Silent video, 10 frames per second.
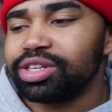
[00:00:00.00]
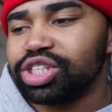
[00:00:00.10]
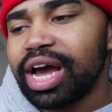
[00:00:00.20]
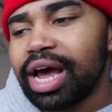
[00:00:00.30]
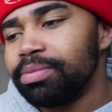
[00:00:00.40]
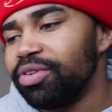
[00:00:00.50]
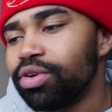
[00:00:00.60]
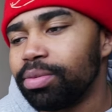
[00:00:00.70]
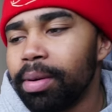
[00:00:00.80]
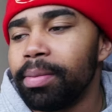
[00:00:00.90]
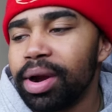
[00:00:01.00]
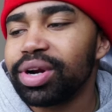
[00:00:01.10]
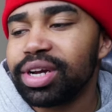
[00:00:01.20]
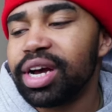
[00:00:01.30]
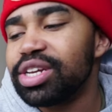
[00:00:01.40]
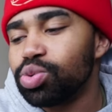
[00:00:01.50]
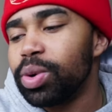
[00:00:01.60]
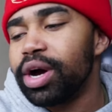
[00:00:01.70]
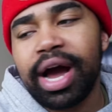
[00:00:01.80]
She gotta be from America as well.